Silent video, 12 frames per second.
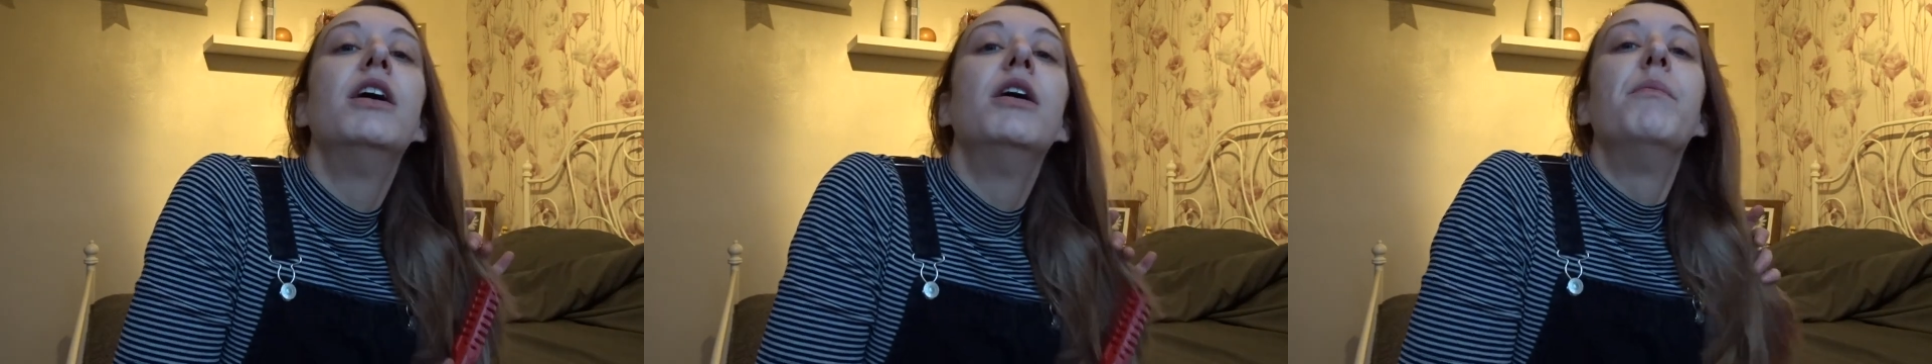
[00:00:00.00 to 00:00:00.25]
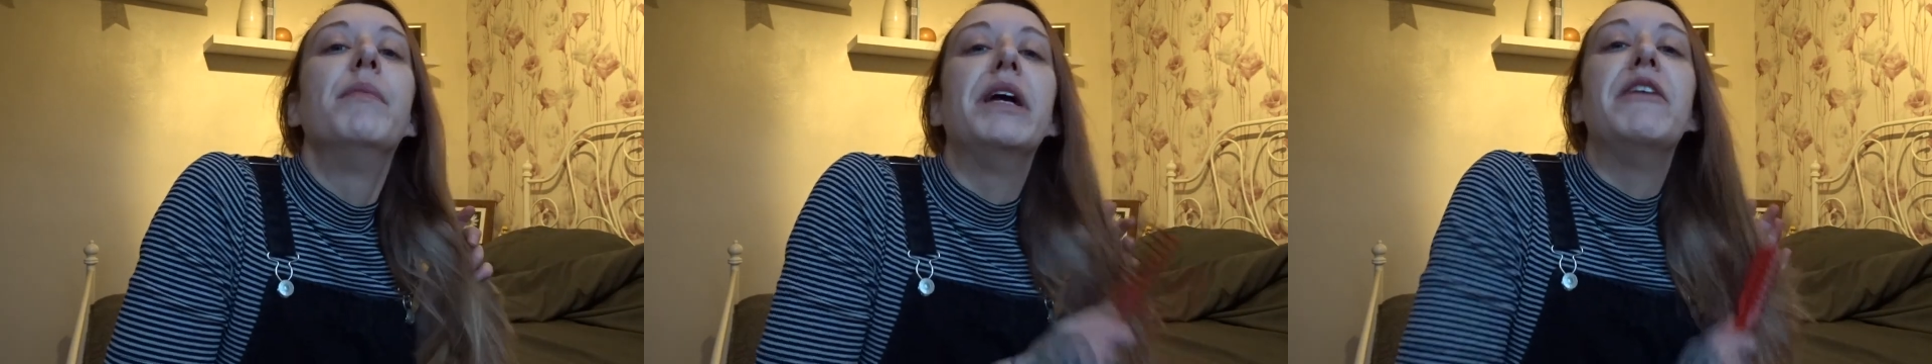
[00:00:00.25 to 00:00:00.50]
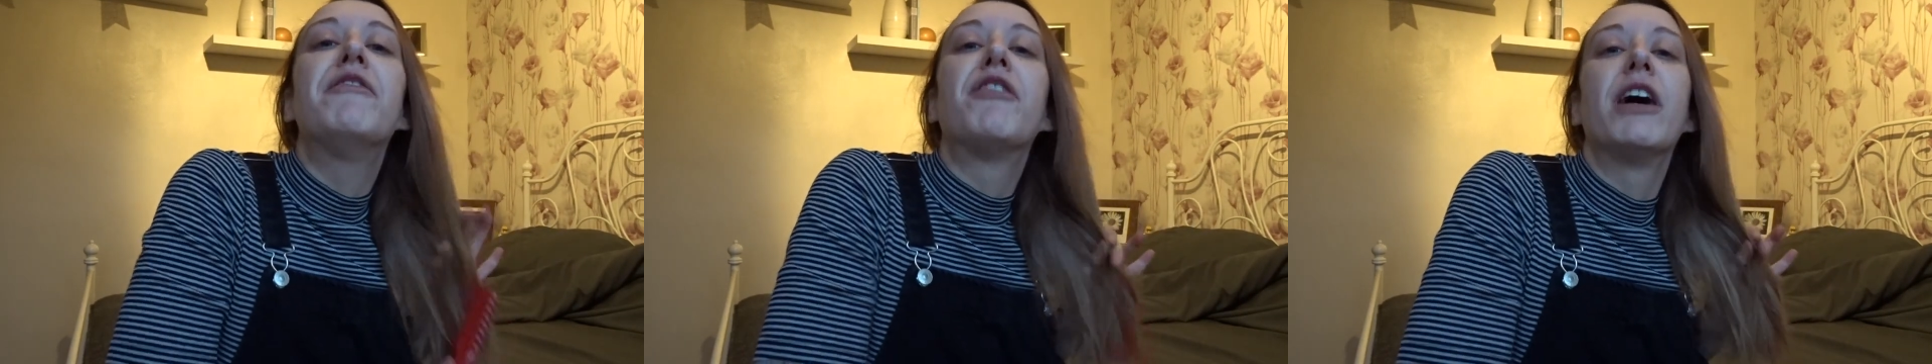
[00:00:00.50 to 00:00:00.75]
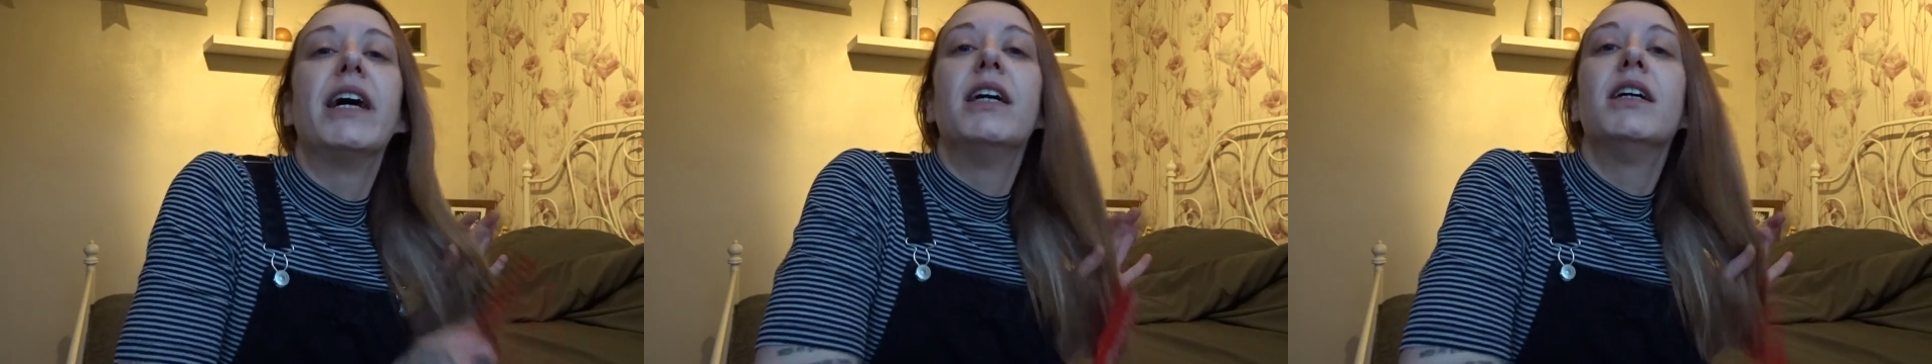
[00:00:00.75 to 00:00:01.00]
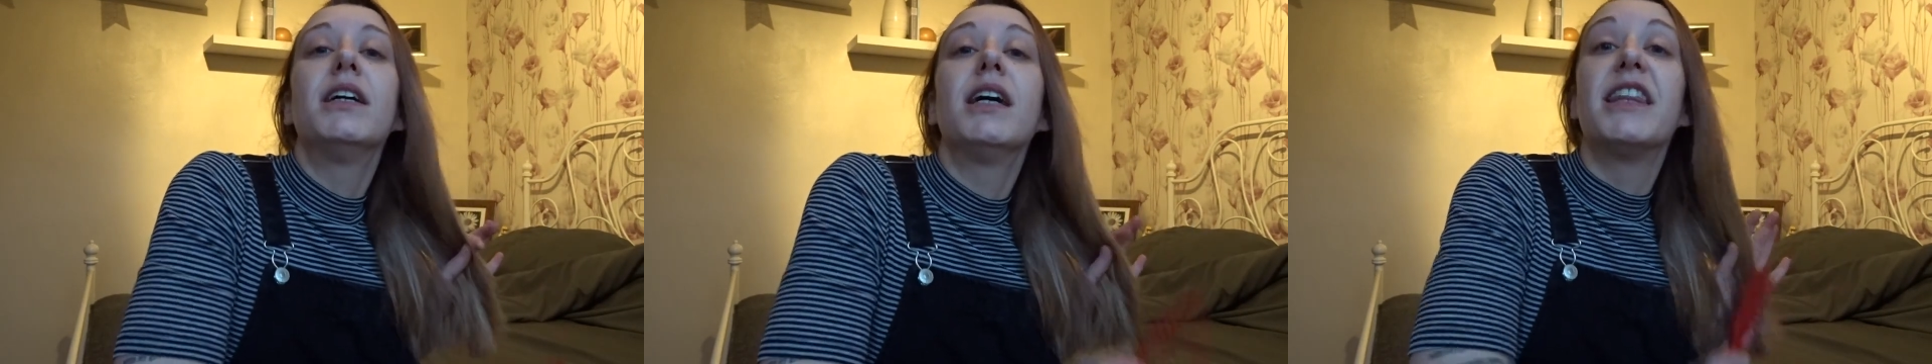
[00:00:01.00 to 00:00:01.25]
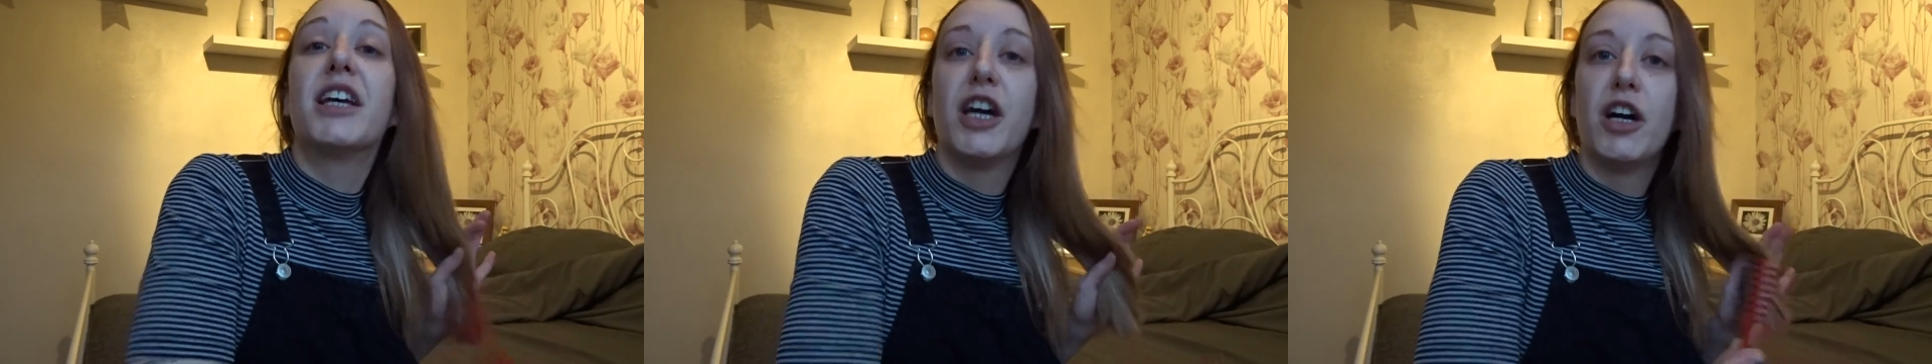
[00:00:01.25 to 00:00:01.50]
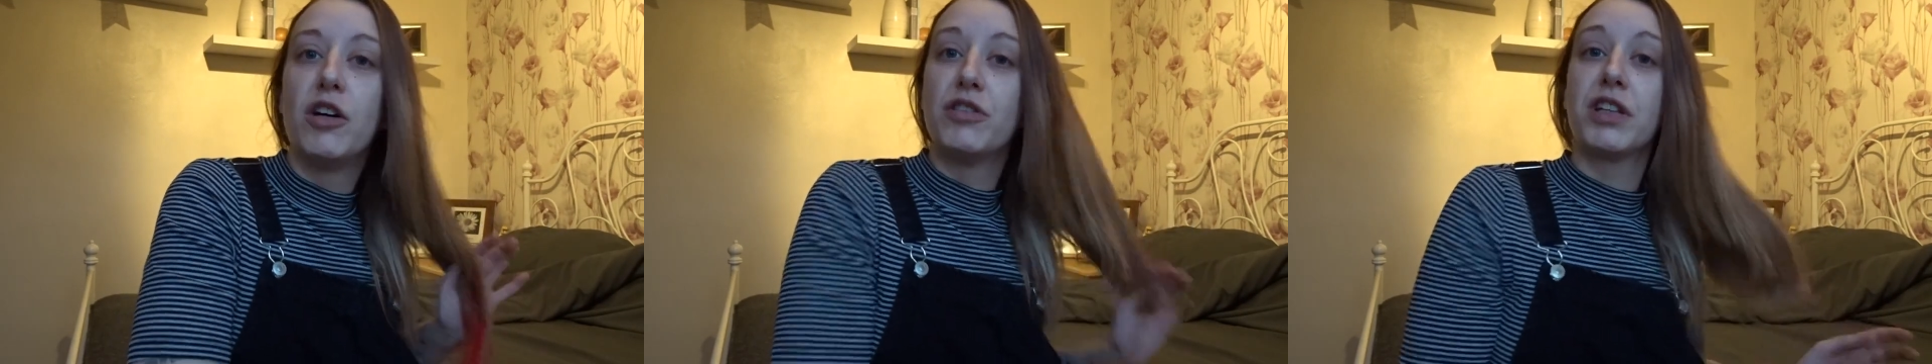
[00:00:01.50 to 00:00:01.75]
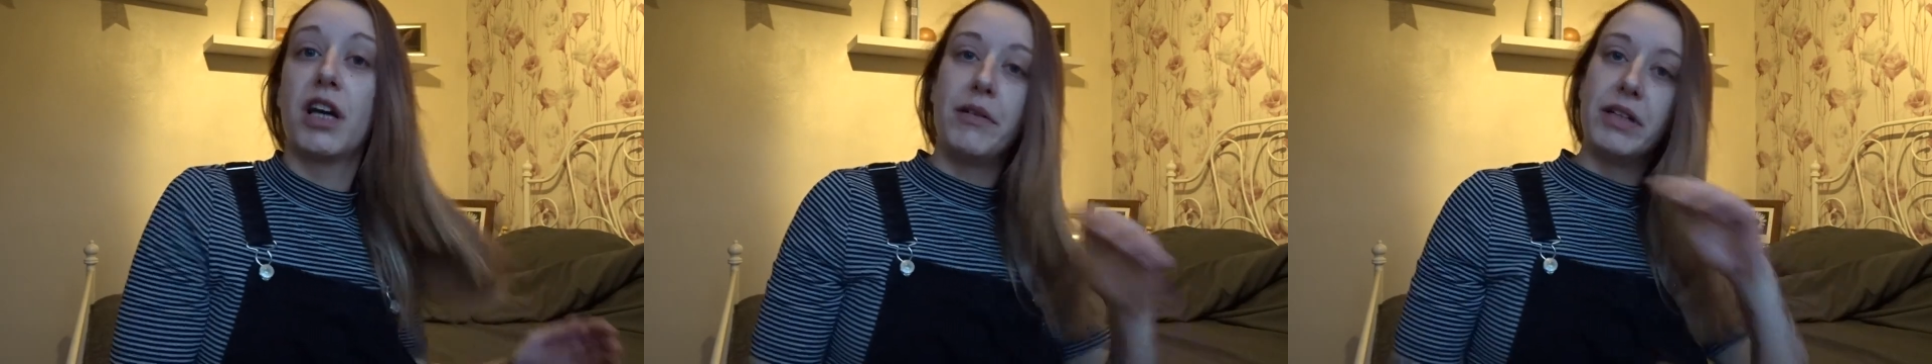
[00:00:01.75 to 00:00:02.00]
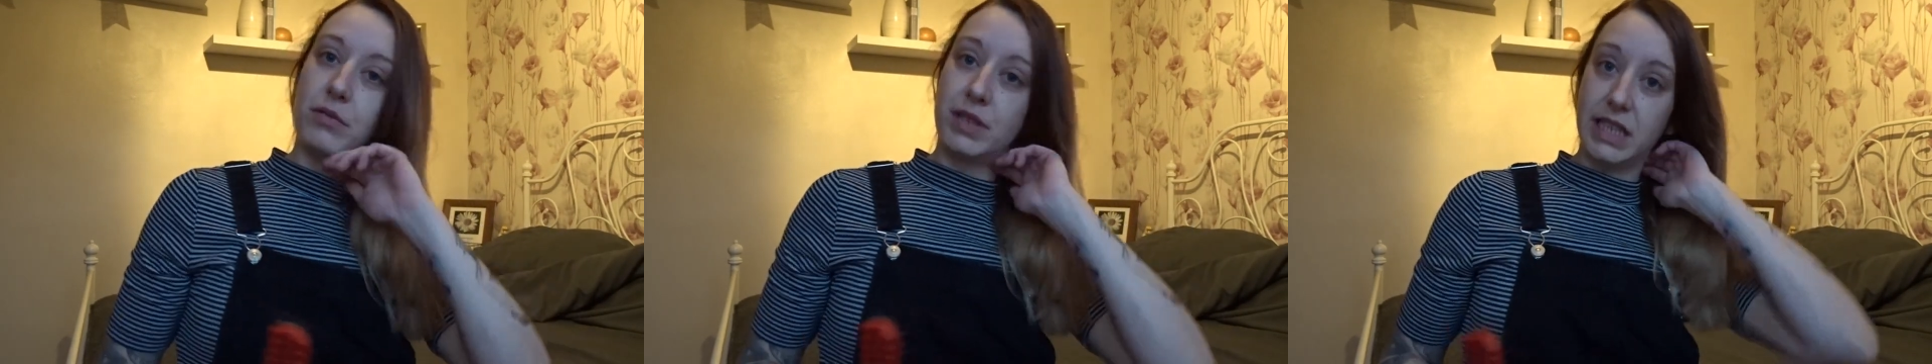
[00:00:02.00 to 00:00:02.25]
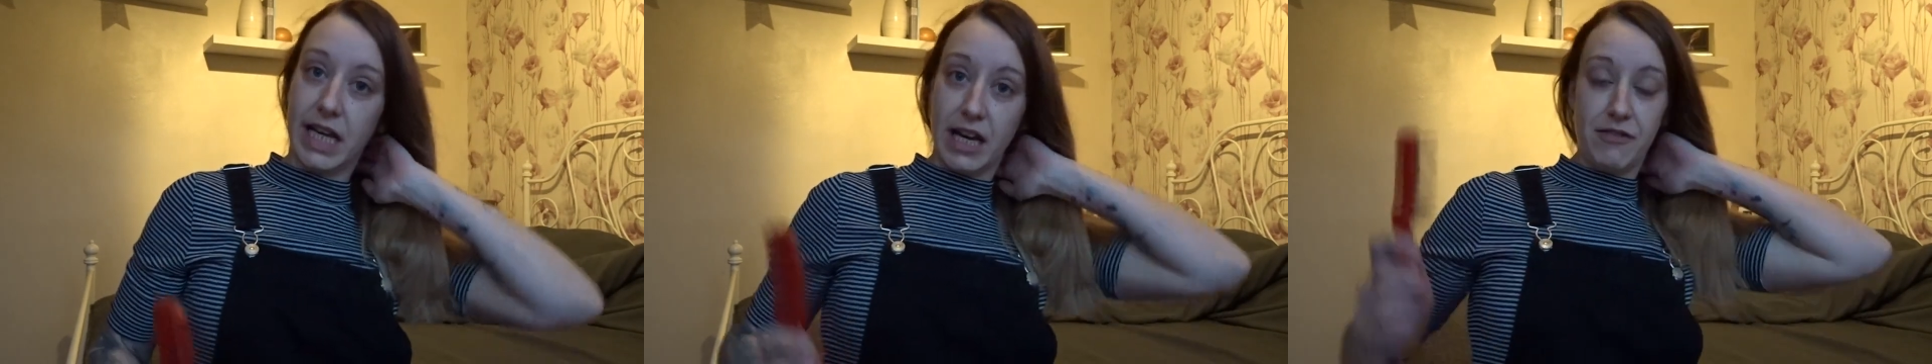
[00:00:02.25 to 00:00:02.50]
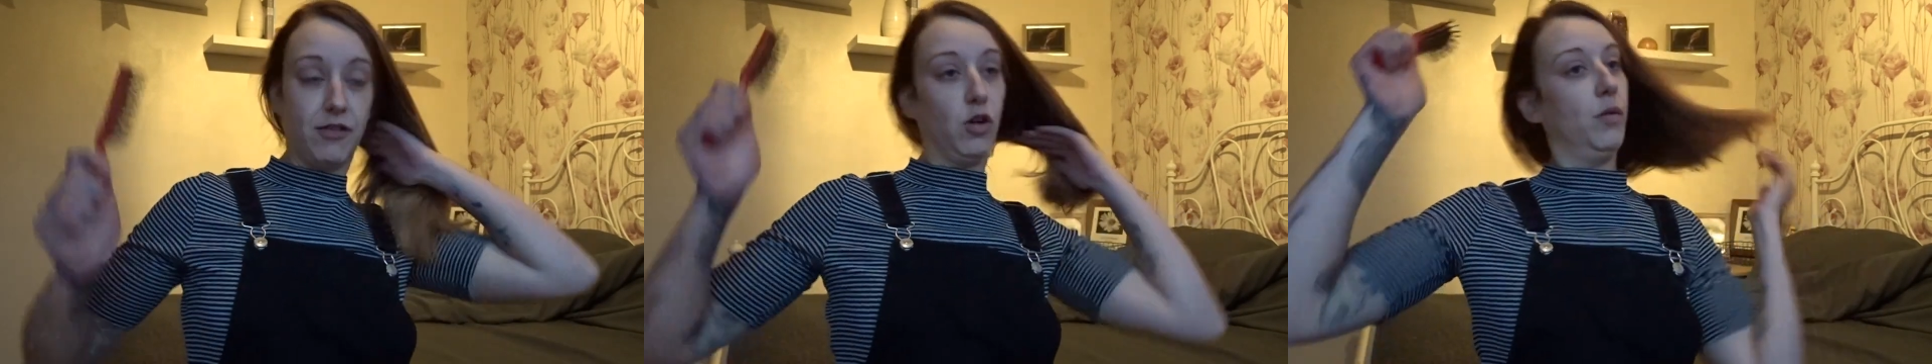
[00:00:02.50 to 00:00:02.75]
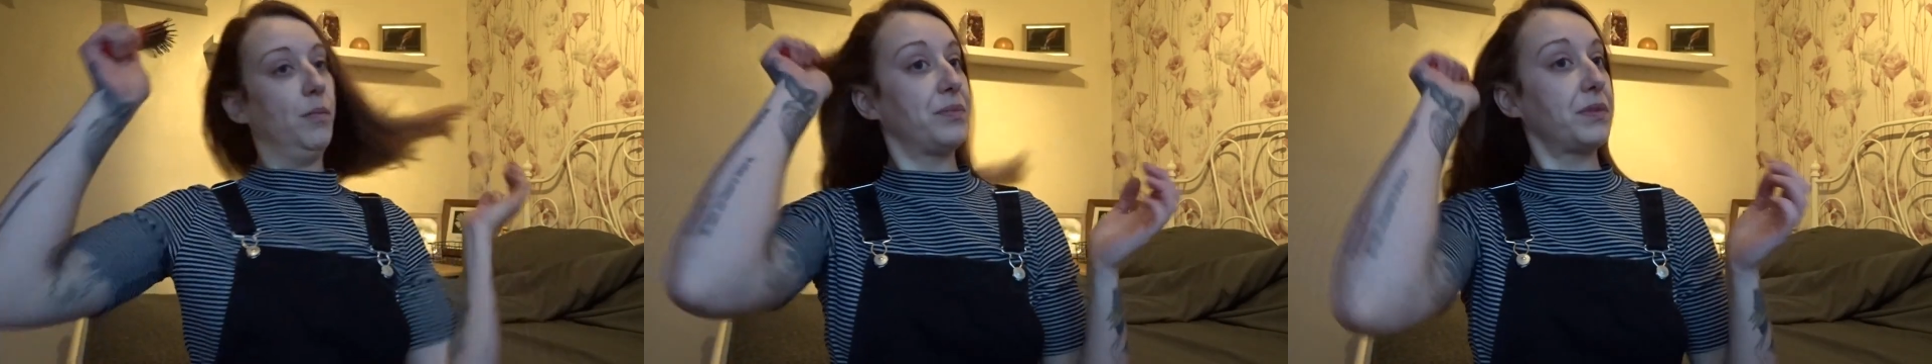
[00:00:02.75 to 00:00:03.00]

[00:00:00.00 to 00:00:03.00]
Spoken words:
me, Freya and the girls are going up today for